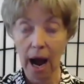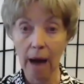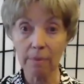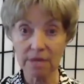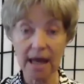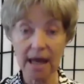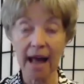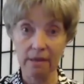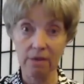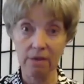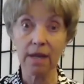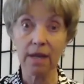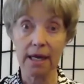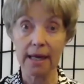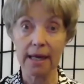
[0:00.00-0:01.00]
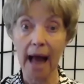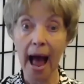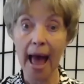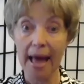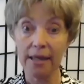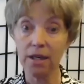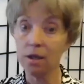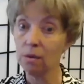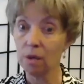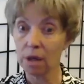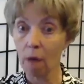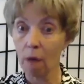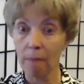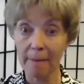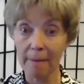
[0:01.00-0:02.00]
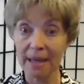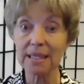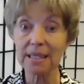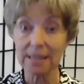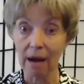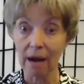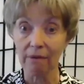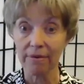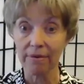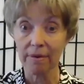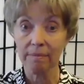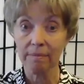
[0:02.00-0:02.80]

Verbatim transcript: I was out there thinking I had to do it all by myself.